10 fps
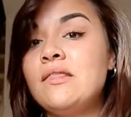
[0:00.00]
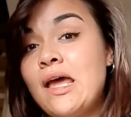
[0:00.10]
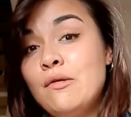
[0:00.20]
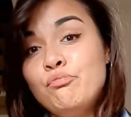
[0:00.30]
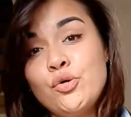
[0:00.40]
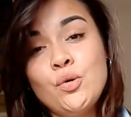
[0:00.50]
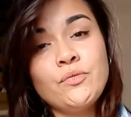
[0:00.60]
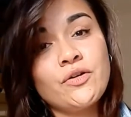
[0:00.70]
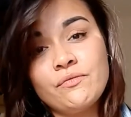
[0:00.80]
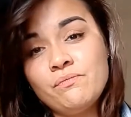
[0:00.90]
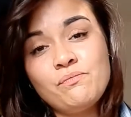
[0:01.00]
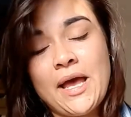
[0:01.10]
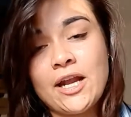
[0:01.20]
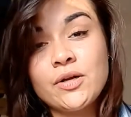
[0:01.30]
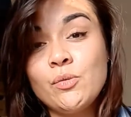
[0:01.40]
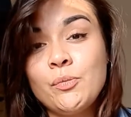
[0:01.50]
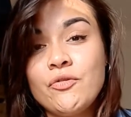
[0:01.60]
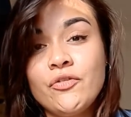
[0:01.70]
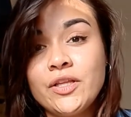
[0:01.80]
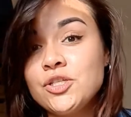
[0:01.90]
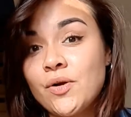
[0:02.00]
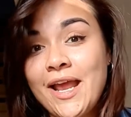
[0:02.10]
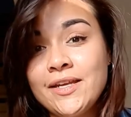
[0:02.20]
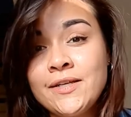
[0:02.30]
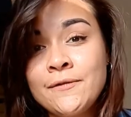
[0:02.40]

then boom, your battery will be fully drained.